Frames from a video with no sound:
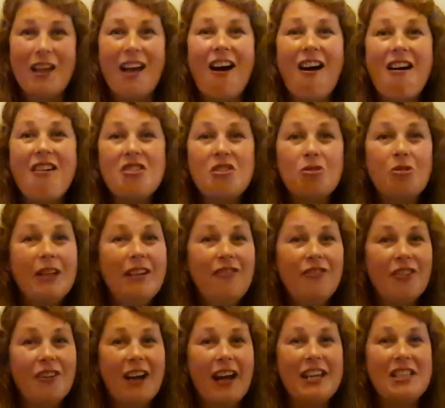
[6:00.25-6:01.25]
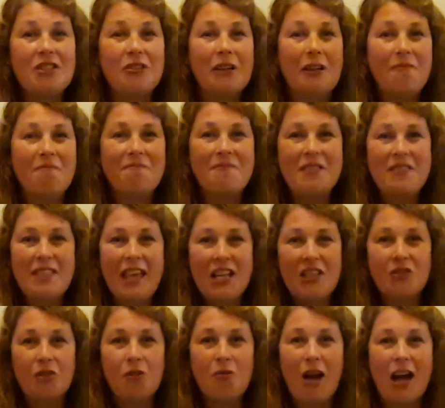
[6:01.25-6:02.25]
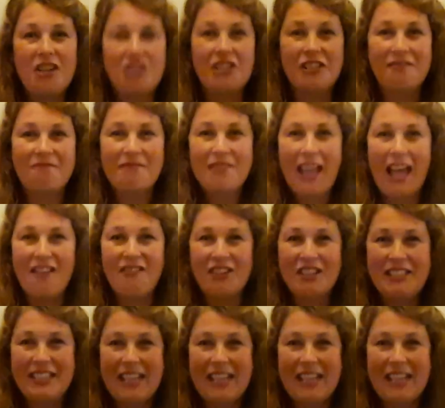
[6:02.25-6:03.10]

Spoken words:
we all scream for ice cream. Thanks for watching. Have a good